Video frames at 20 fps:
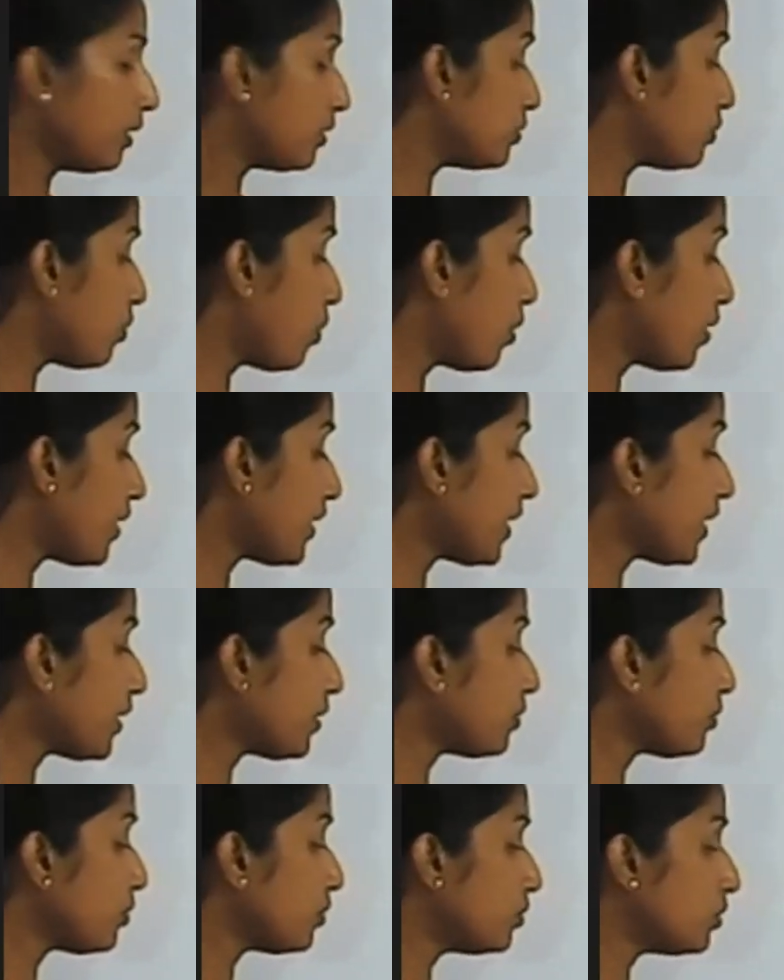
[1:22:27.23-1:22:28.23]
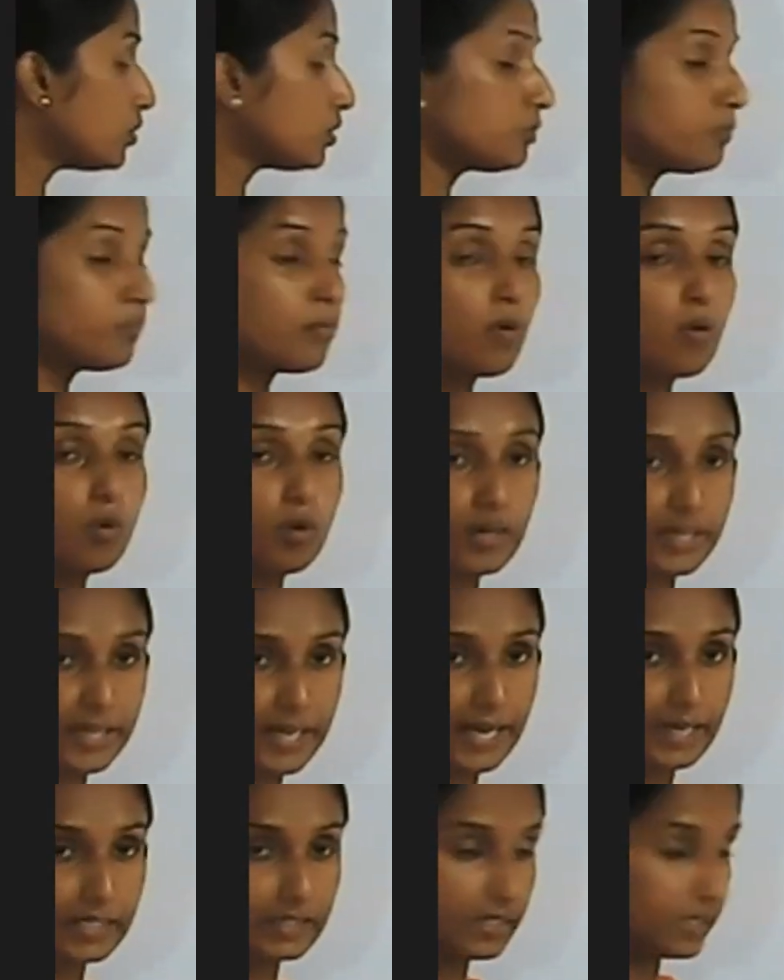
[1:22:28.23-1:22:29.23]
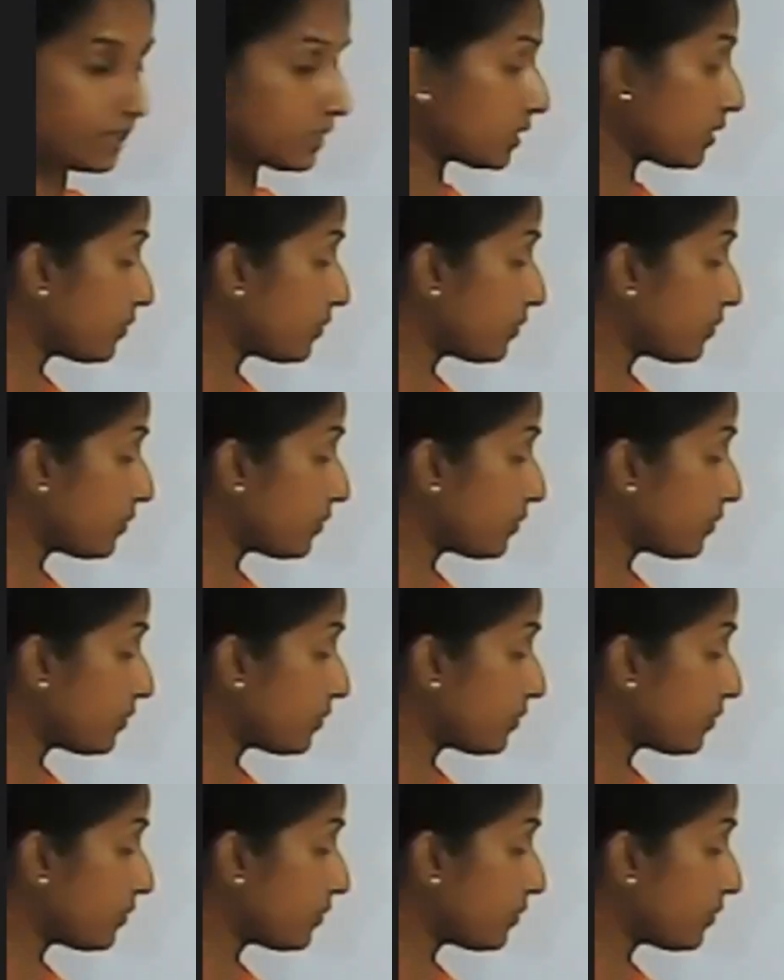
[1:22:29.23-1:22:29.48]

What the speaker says: no need to use more reactants.